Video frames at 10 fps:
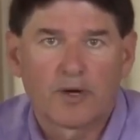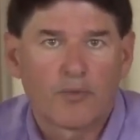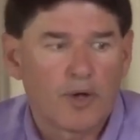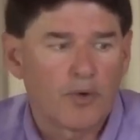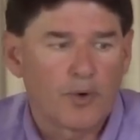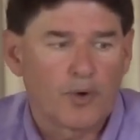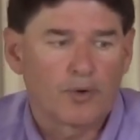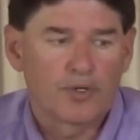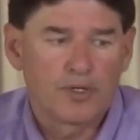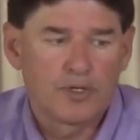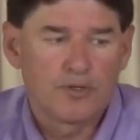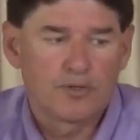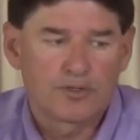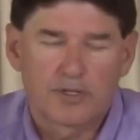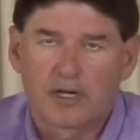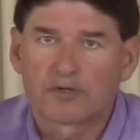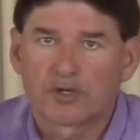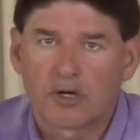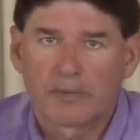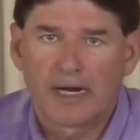but we, we, will use their
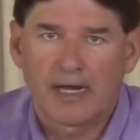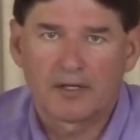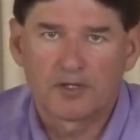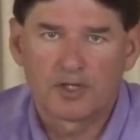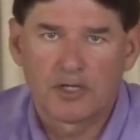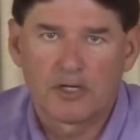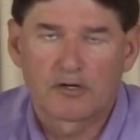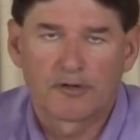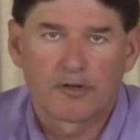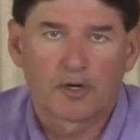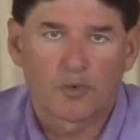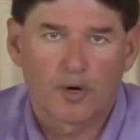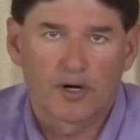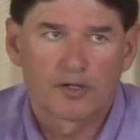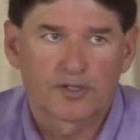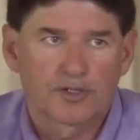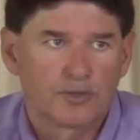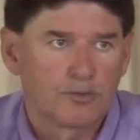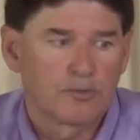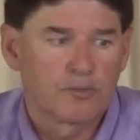terminology or their words
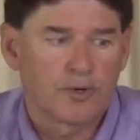to